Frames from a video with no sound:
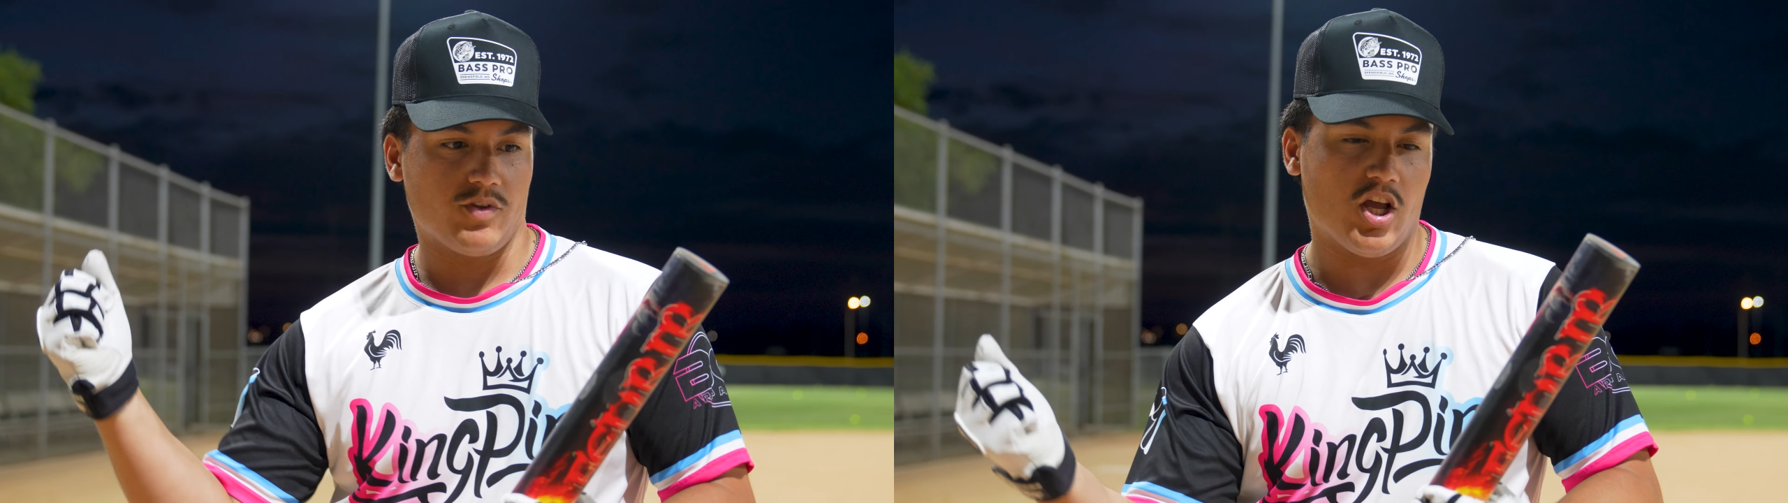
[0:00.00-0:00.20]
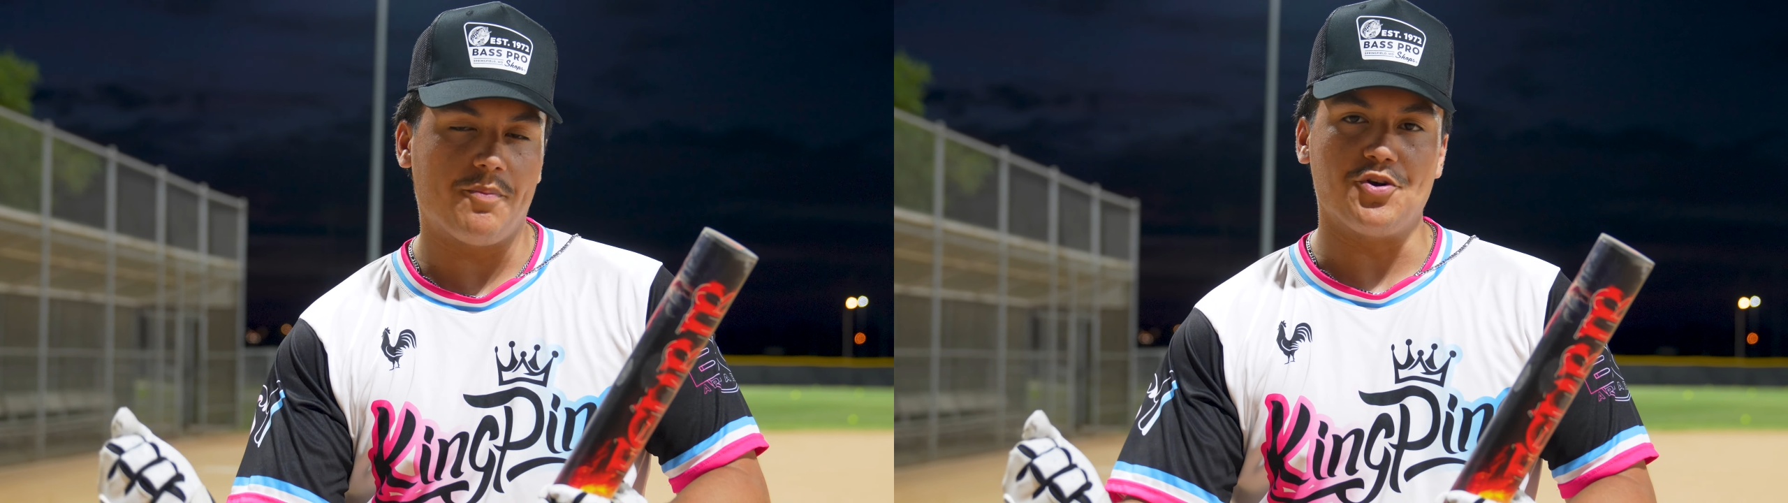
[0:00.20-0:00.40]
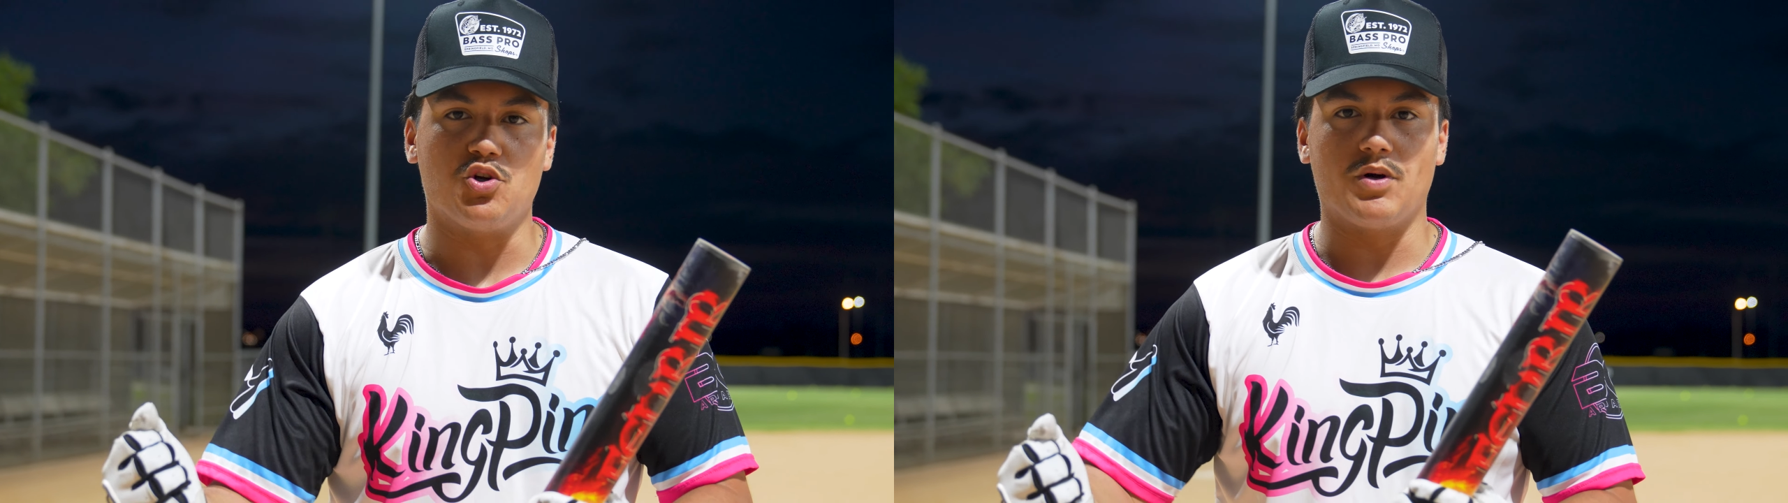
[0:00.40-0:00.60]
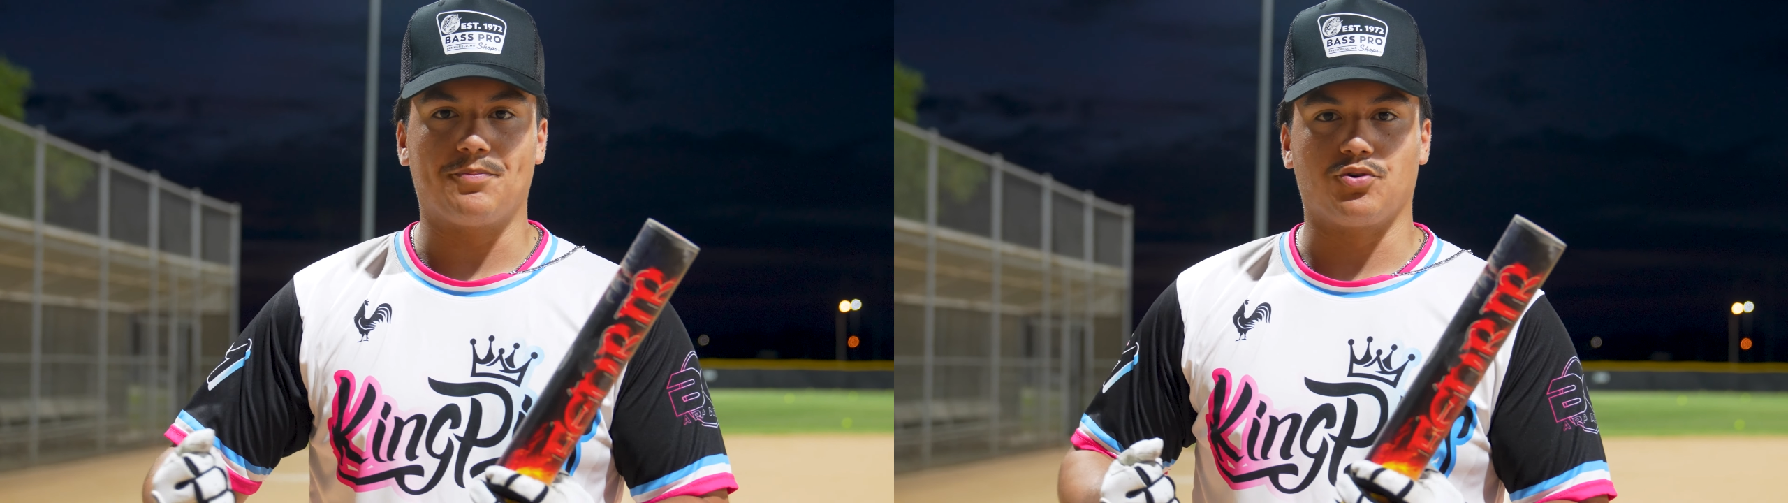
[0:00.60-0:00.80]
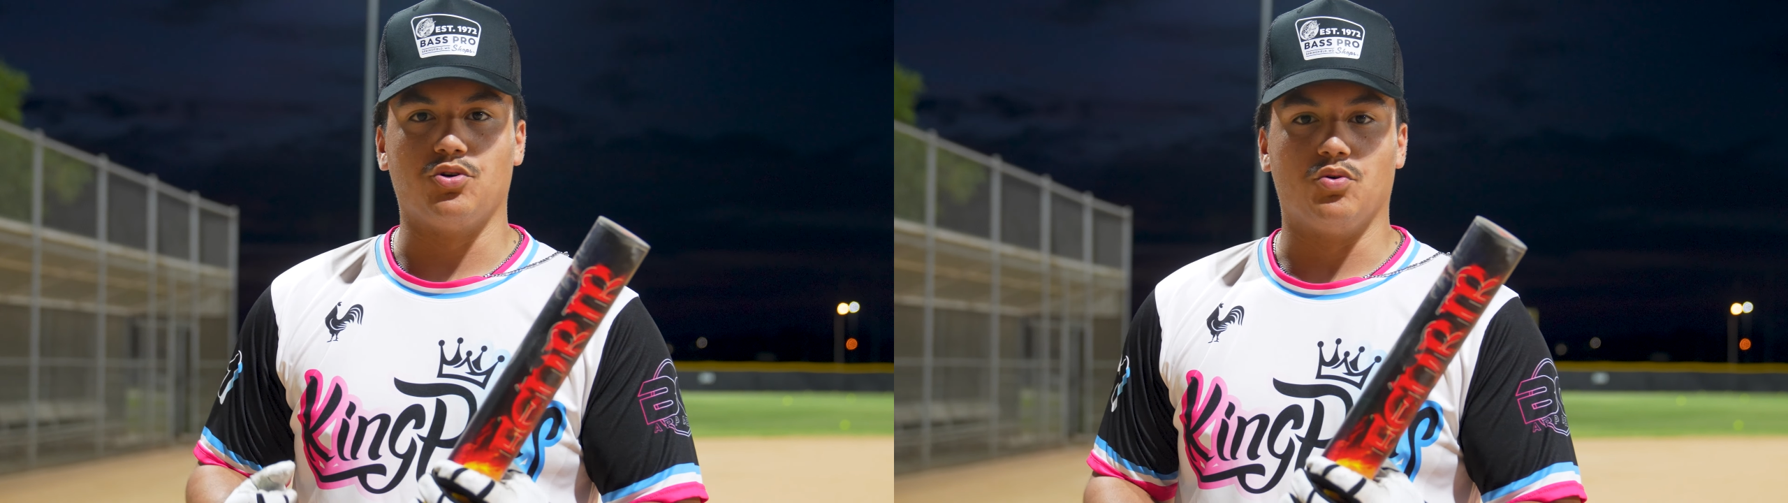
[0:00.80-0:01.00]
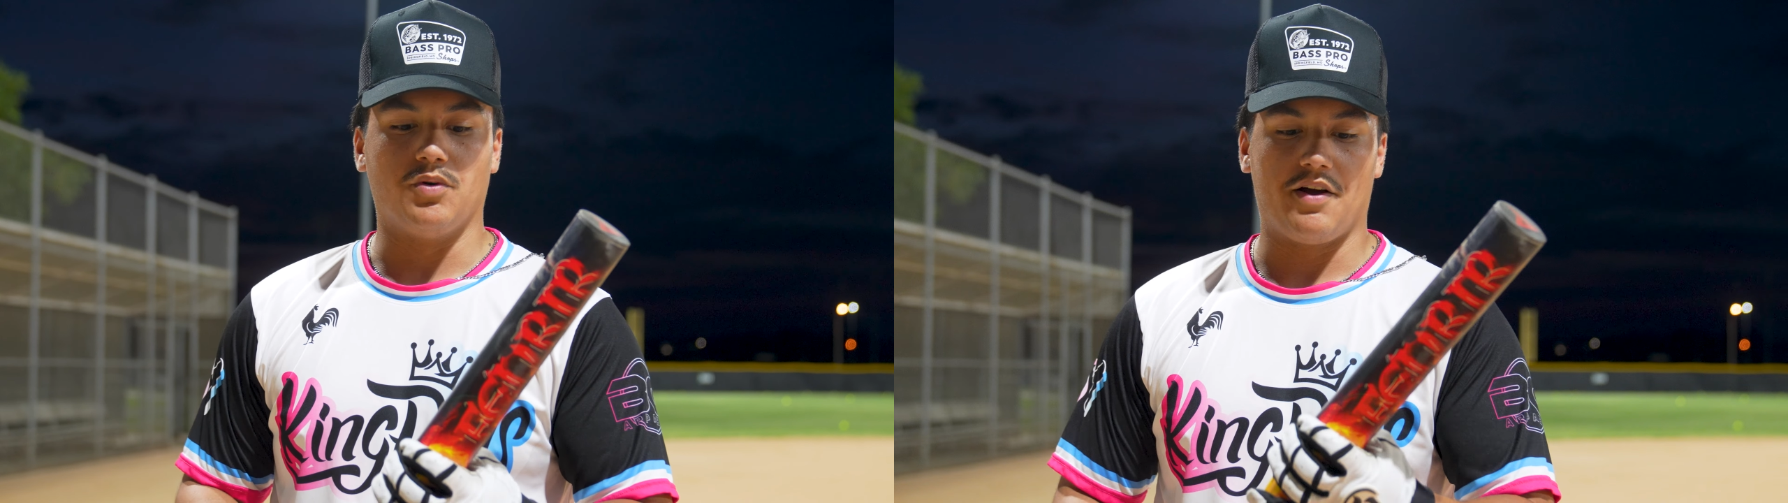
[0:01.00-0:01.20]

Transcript: helping you whip through.